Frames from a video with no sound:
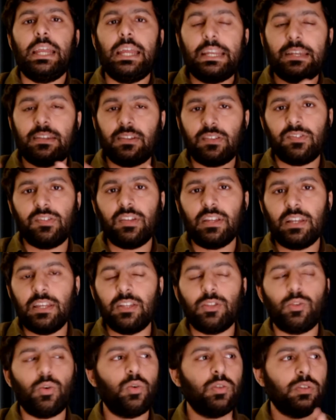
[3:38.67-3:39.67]

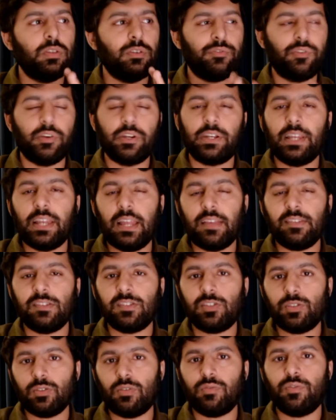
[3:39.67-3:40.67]
Interestingly though, the
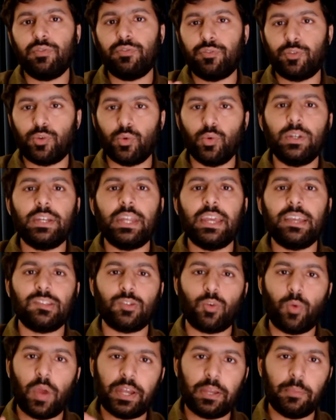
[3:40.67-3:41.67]
fertilization of the fruit
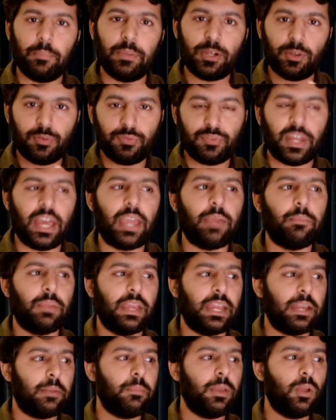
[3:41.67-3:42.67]
takes quite a bit of time.
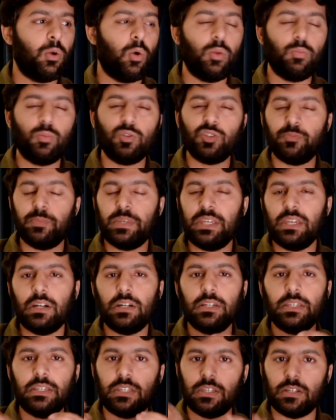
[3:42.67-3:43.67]
It may almost be
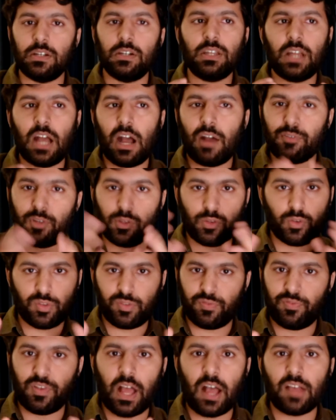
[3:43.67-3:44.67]
a year after
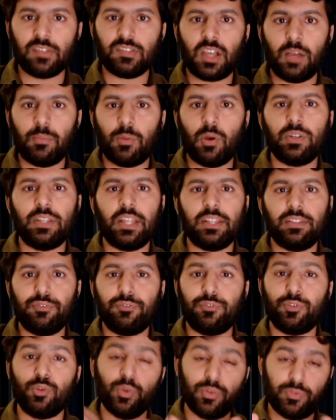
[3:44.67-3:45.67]
those flowers come out that the
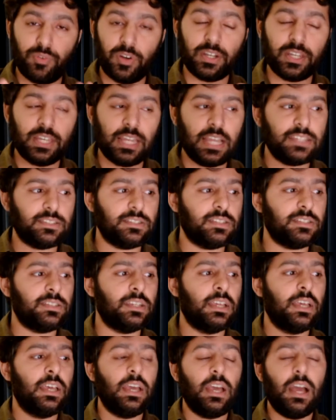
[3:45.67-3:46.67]
fruit
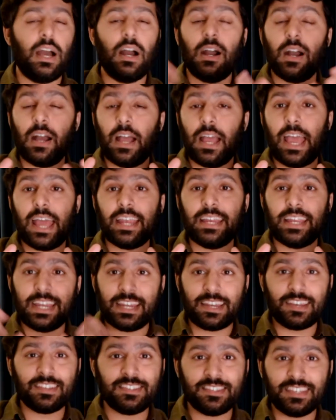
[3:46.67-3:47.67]
fertilizes. And
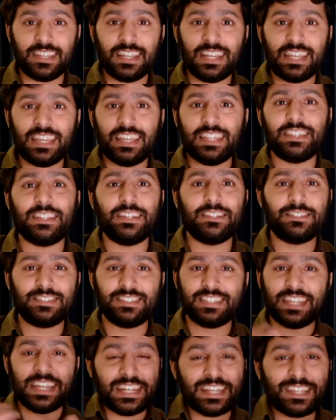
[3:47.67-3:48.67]
interestingly, the
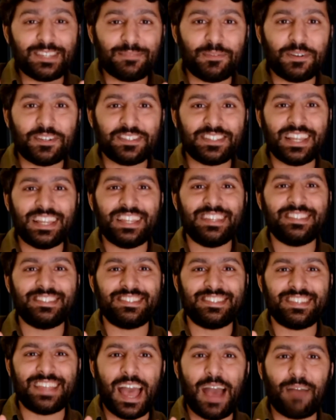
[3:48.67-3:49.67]
seed dispersal
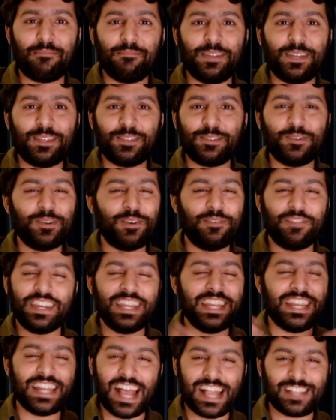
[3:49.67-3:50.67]
is happening through a
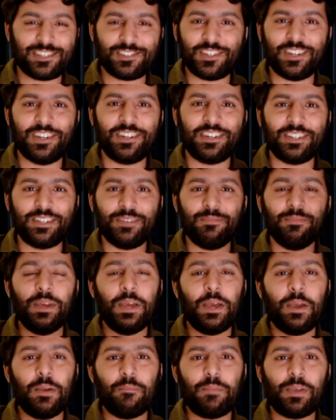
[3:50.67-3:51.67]
very natural rhythm
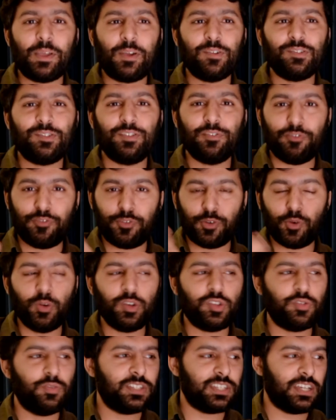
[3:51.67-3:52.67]
because the
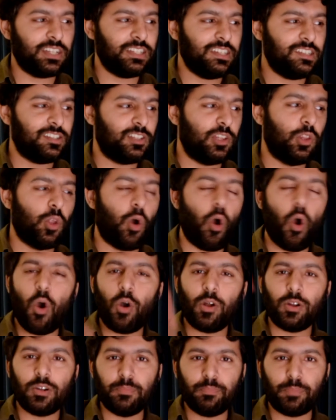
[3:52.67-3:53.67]
fruits, which are these
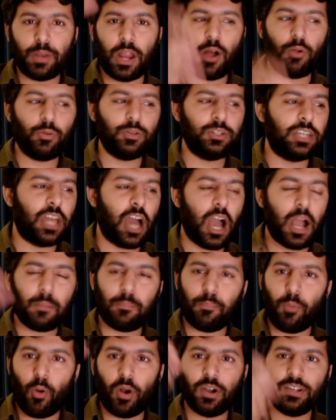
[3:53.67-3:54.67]
long, brown, dark
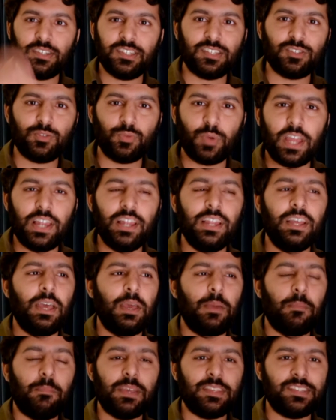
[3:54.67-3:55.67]
pods as well,
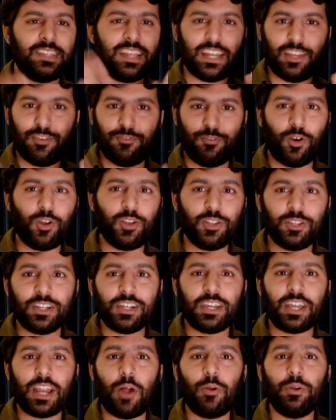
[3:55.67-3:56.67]
basically fall on the
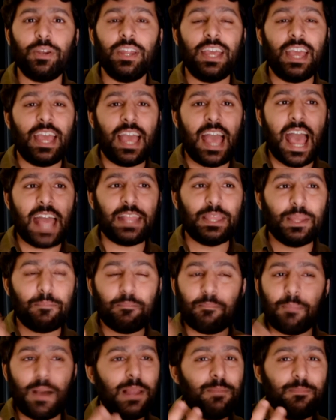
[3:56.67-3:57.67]
ground, and the
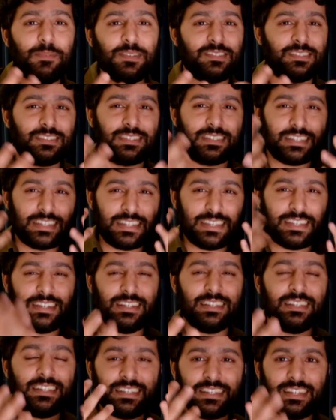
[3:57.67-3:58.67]
pulp is
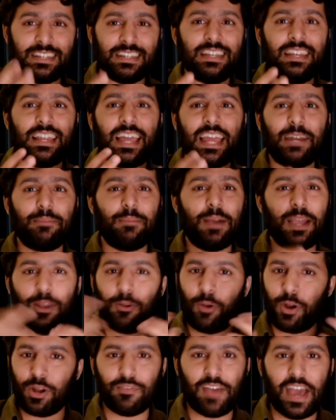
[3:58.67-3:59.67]
really, really liked by a lot of